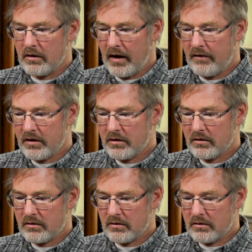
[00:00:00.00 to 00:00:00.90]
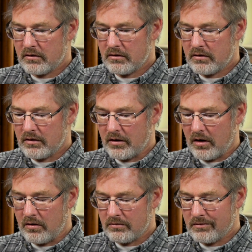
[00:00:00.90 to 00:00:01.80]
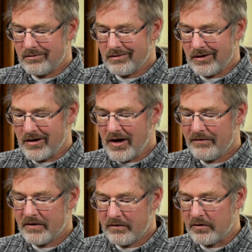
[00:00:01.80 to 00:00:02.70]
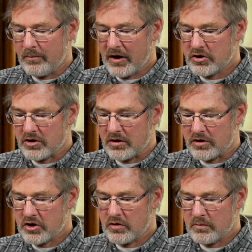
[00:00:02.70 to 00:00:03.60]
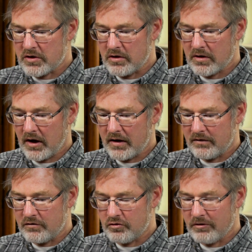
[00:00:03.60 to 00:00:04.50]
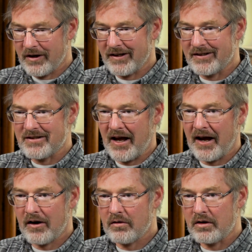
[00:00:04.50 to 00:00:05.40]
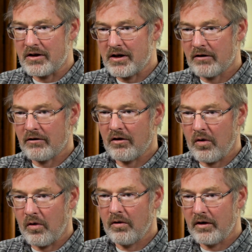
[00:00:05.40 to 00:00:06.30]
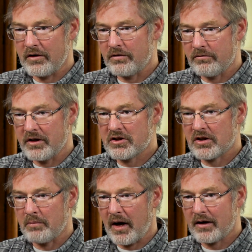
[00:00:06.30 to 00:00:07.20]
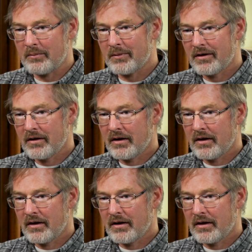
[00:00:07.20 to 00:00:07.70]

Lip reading: Having, enough information assumes that you're kind of drilling down a narrow hole and you've reached the bottom.